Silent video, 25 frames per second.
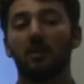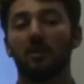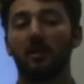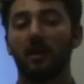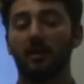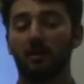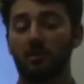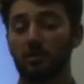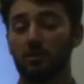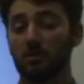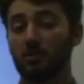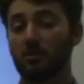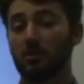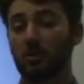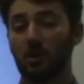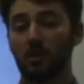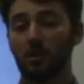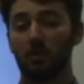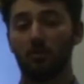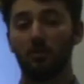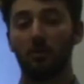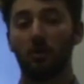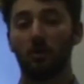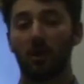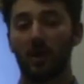There is
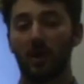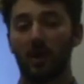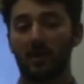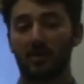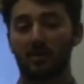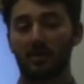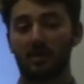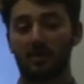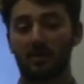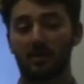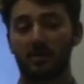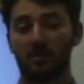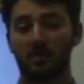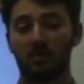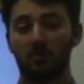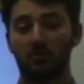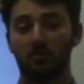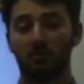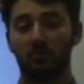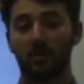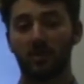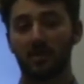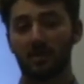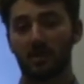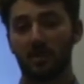also more access to
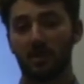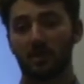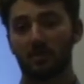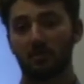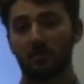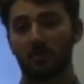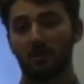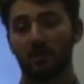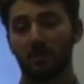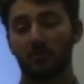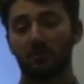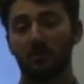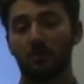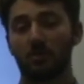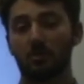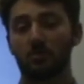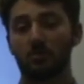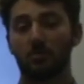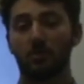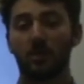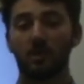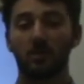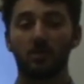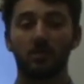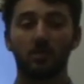research
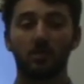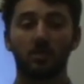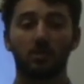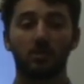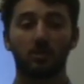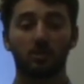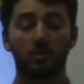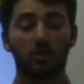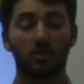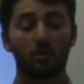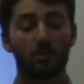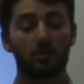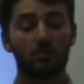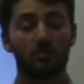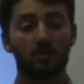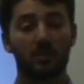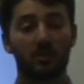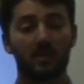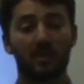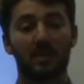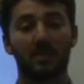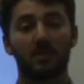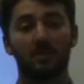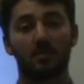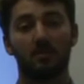materials which could
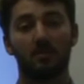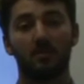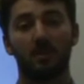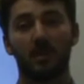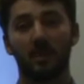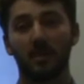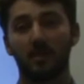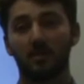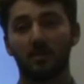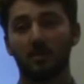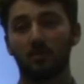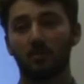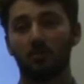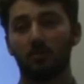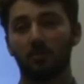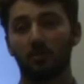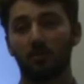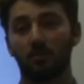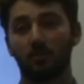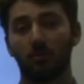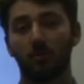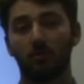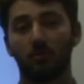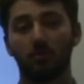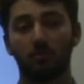potentially be hidden
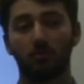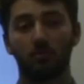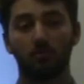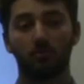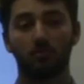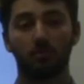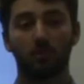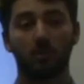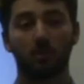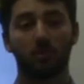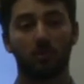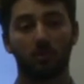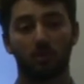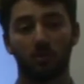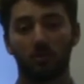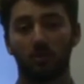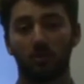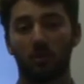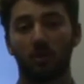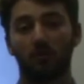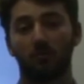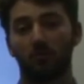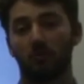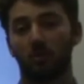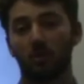through
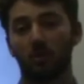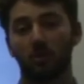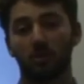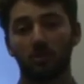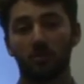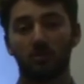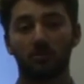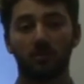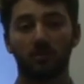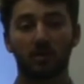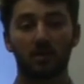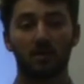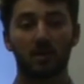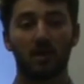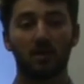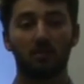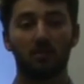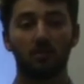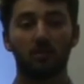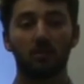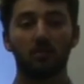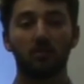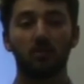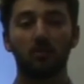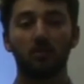governments, for
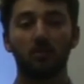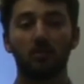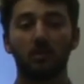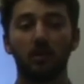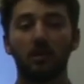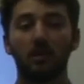example.